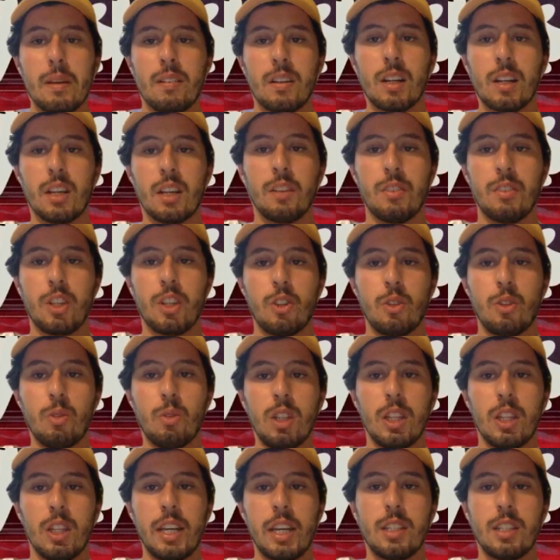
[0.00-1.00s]
kind of a new
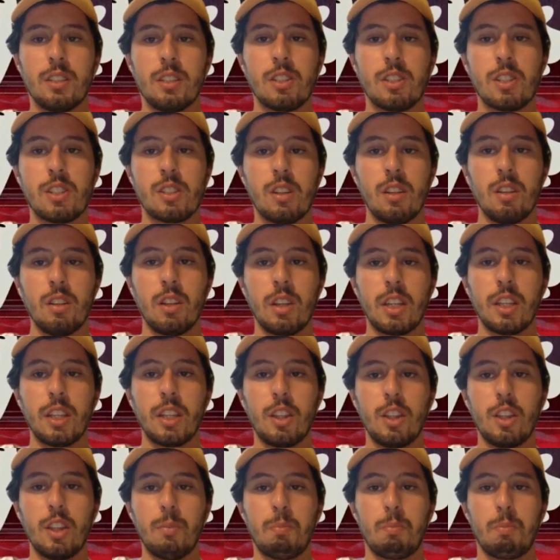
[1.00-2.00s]
lens to look at
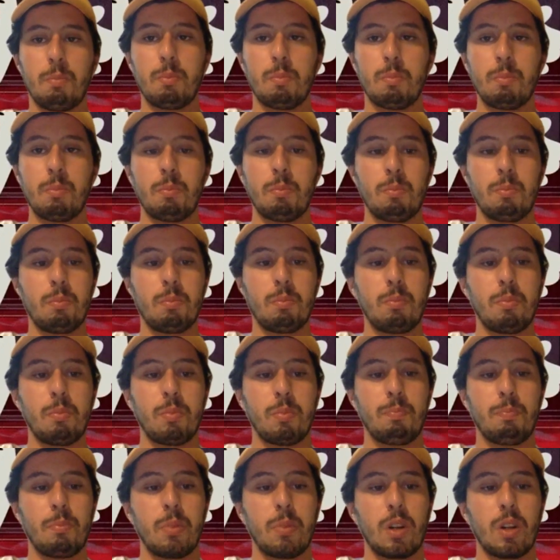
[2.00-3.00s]
the
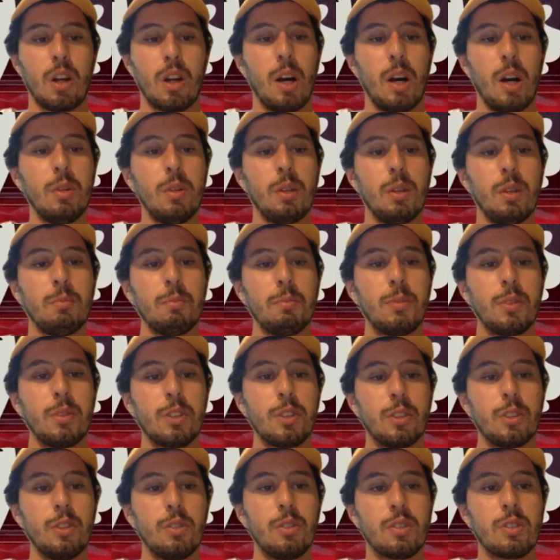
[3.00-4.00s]
problem
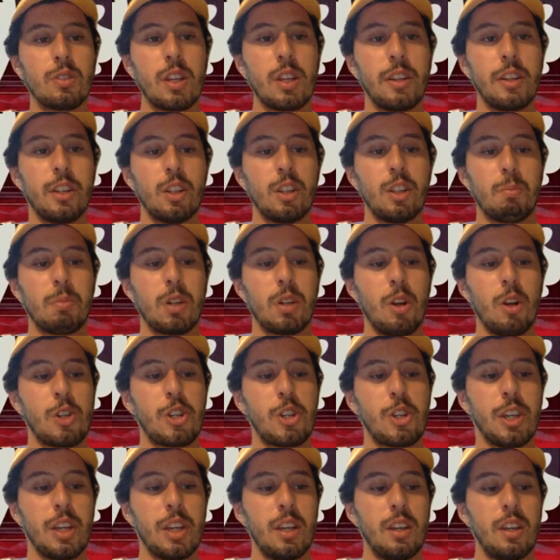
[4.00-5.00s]
through, so that you're
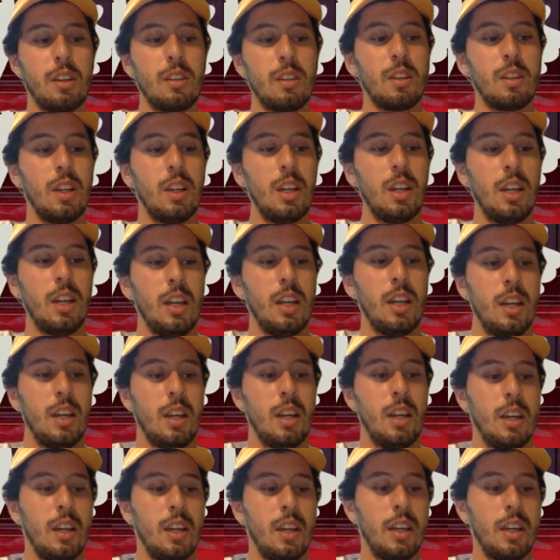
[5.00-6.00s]
approaching it
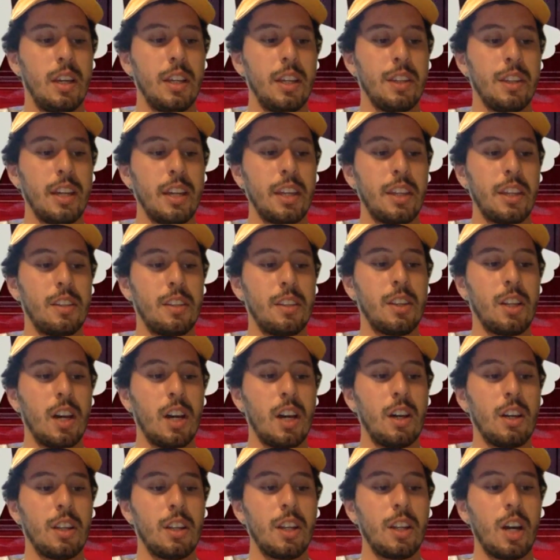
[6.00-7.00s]
in like the
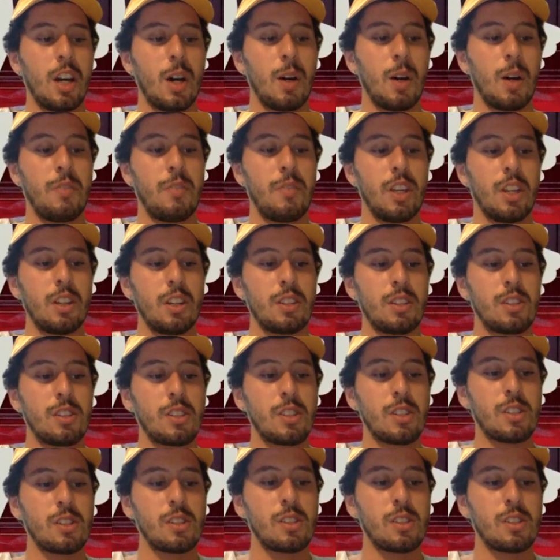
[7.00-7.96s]
non-obvious